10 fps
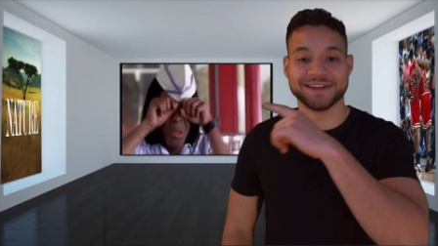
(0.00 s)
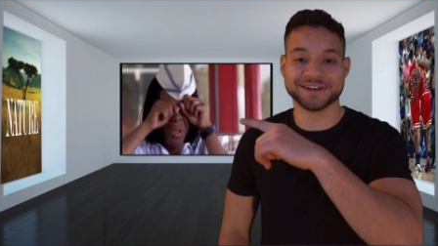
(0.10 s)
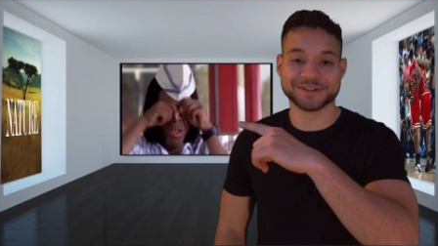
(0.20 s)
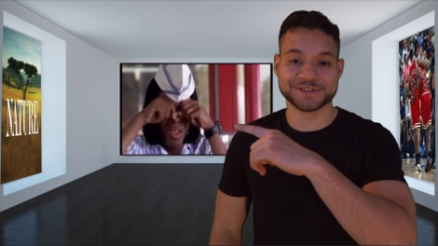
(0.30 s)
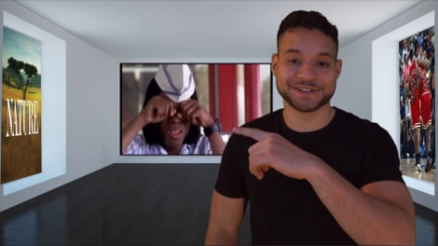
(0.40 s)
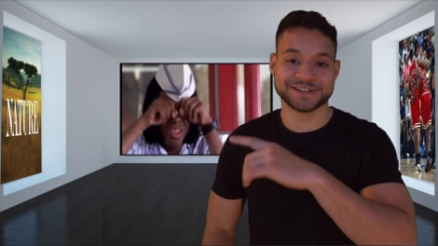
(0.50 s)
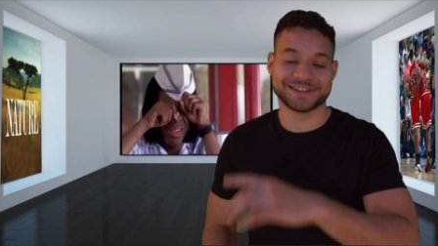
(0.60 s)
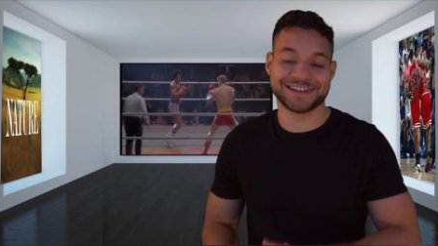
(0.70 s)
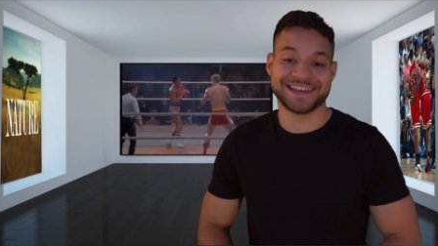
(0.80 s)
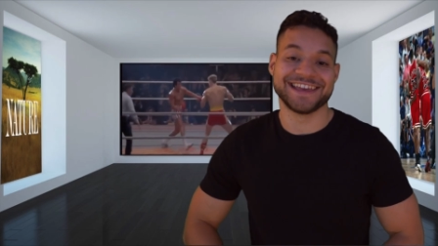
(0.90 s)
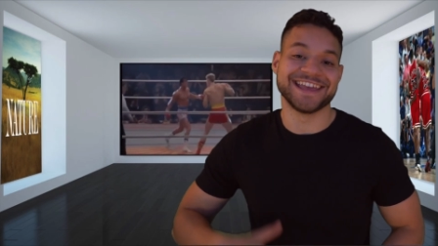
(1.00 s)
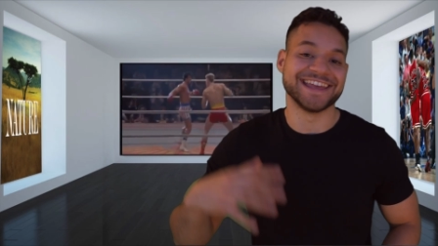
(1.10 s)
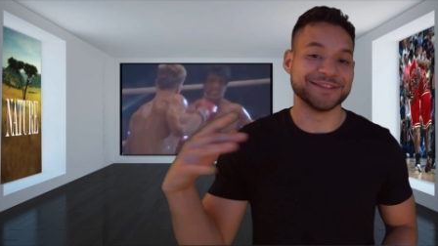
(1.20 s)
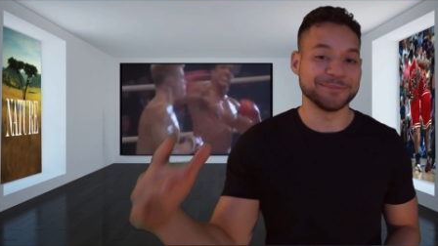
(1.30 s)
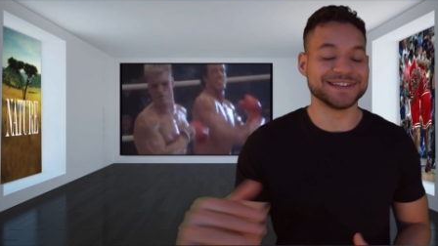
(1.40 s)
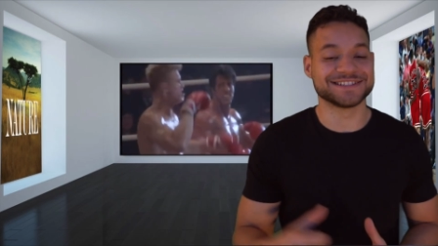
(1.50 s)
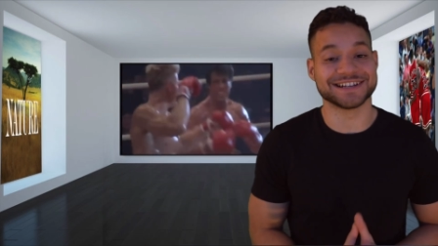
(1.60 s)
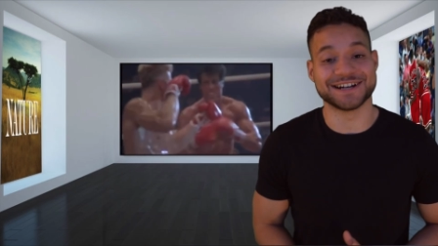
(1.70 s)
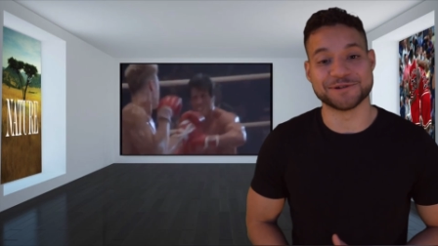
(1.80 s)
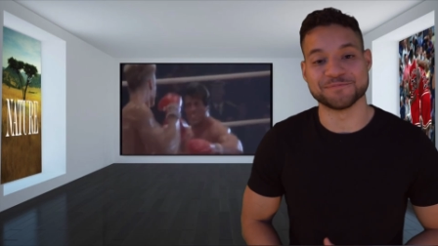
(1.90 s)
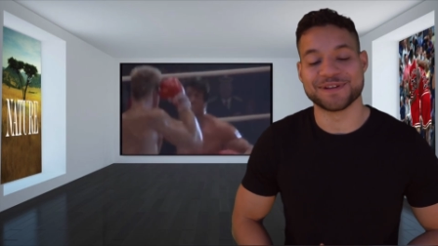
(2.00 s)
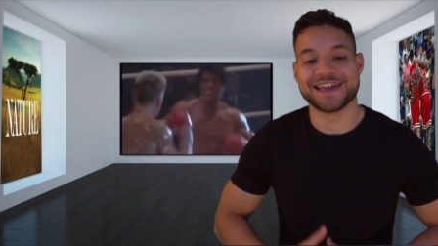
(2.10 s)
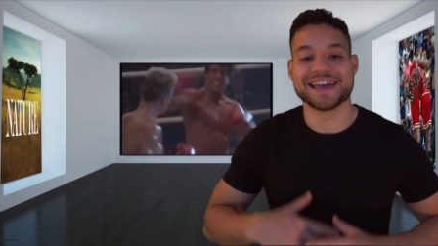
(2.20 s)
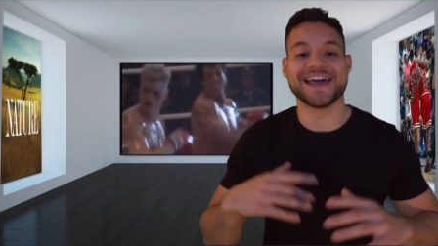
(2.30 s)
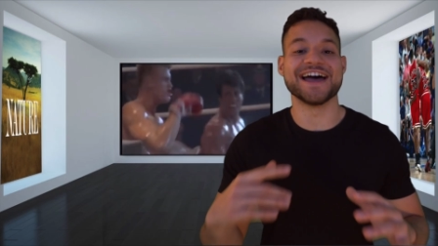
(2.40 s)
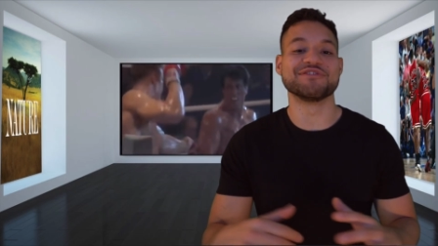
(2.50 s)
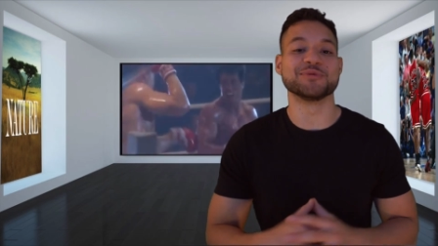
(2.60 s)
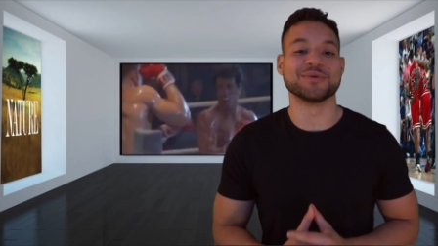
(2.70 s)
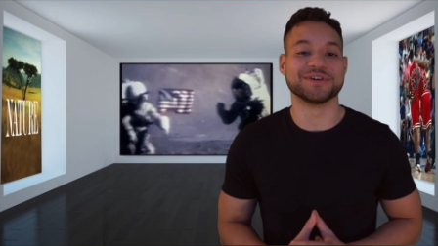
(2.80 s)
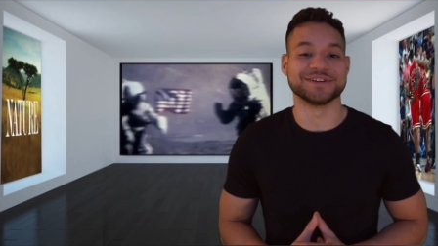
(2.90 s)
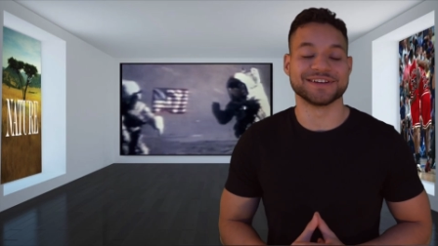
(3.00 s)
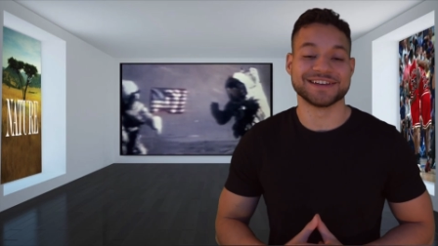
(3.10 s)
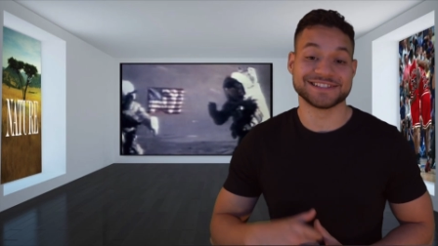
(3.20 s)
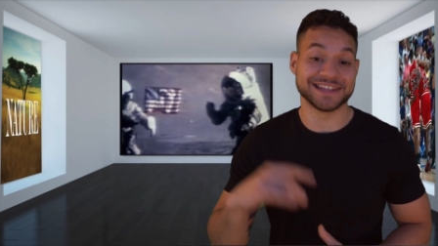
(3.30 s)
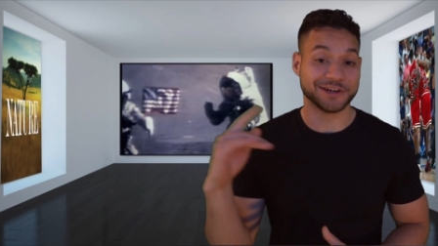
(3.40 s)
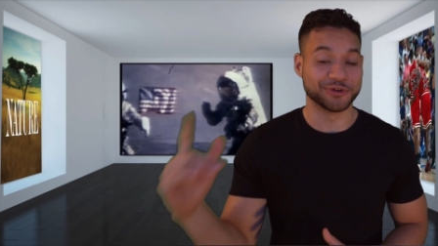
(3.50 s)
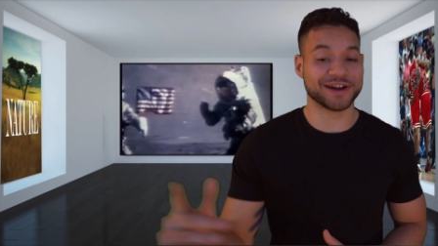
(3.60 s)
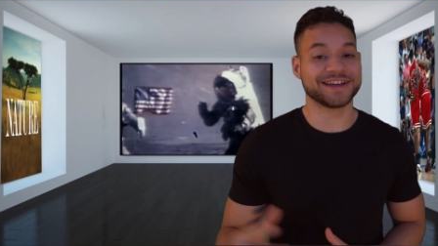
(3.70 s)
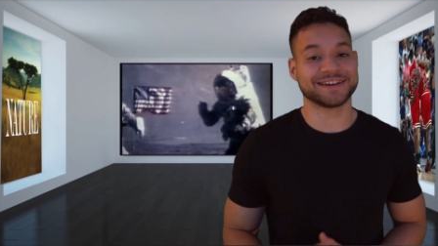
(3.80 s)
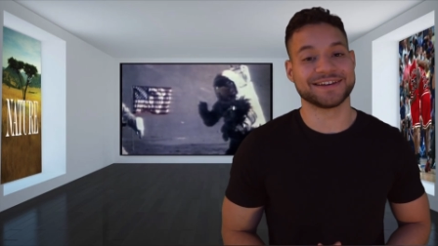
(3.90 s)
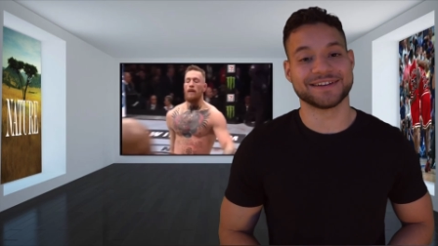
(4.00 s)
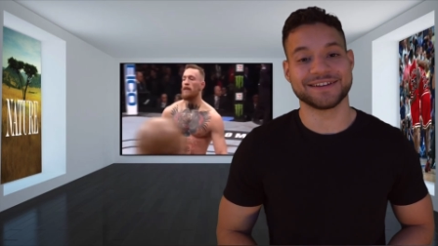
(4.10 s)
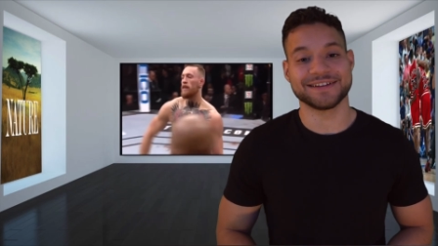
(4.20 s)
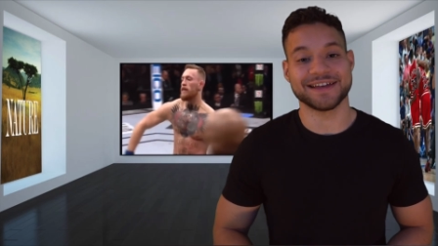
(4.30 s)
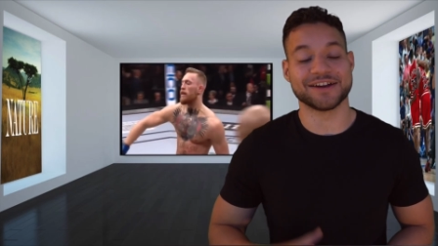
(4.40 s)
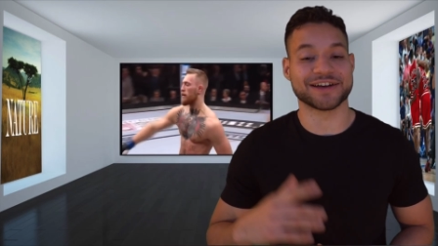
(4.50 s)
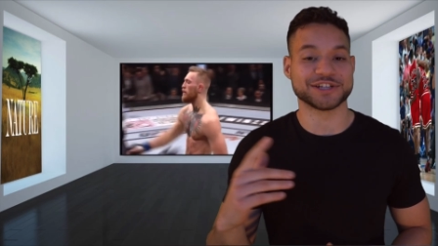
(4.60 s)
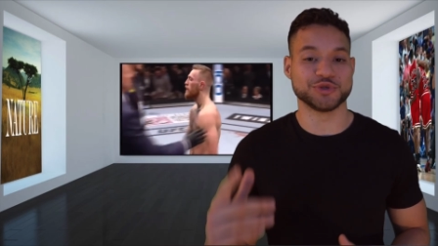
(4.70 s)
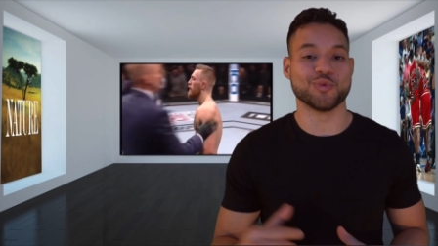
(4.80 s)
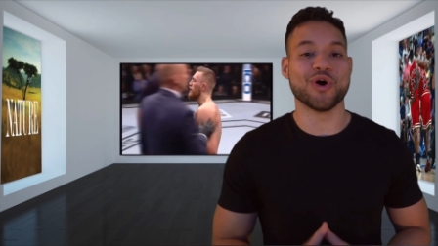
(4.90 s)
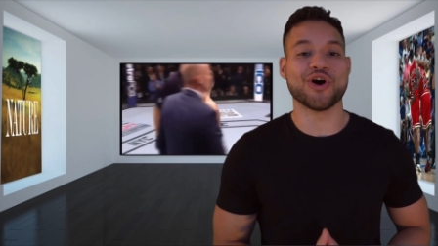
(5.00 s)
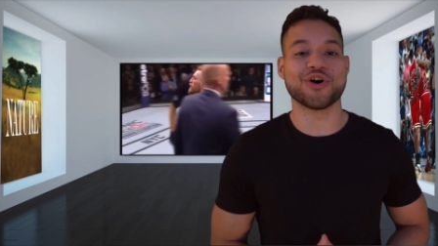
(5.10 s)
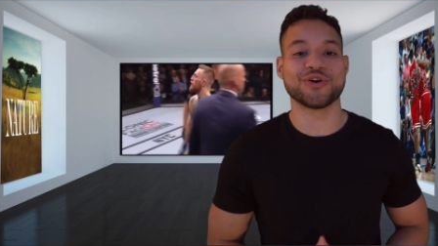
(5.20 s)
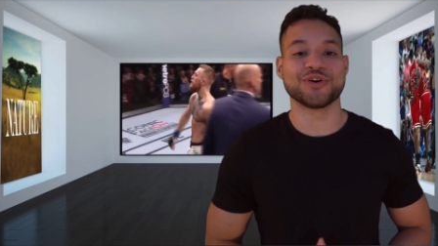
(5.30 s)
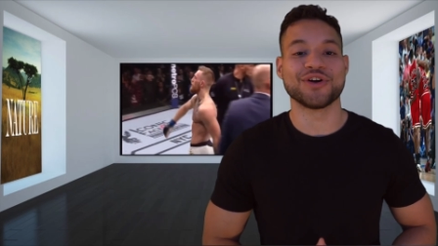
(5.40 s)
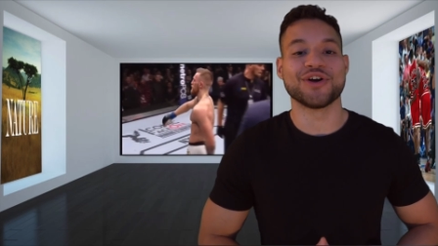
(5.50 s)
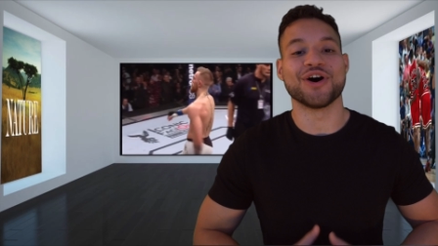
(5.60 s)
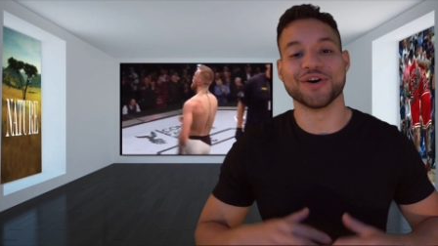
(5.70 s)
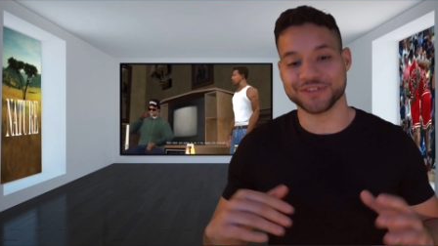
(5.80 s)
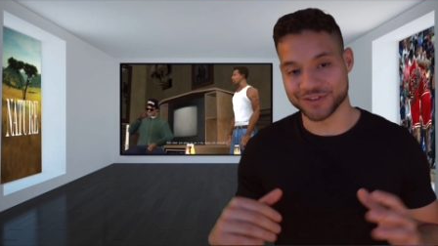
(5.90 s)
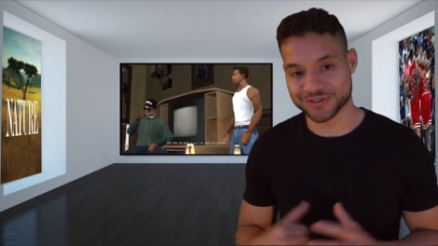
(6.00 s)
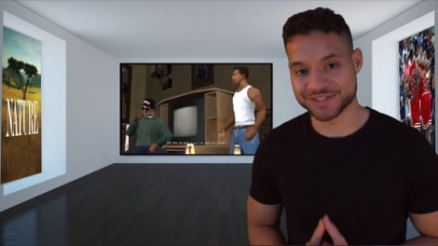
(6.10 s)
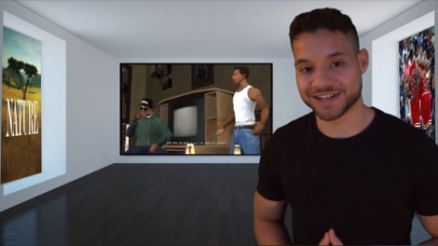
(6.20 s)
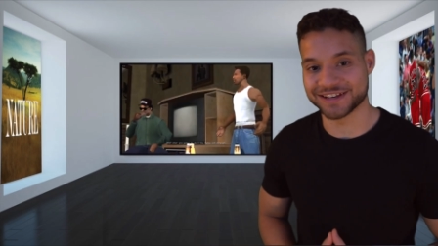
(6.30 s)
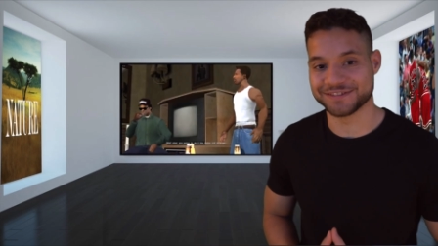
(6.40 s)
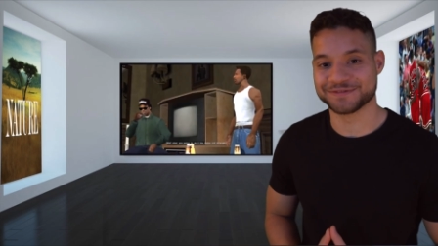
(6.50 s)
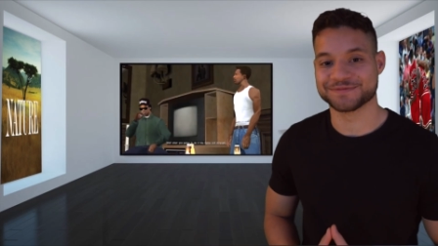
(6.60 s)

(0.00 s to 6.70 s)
here. In the meantime, everyone, stay great, and I'll catch you all on the other side.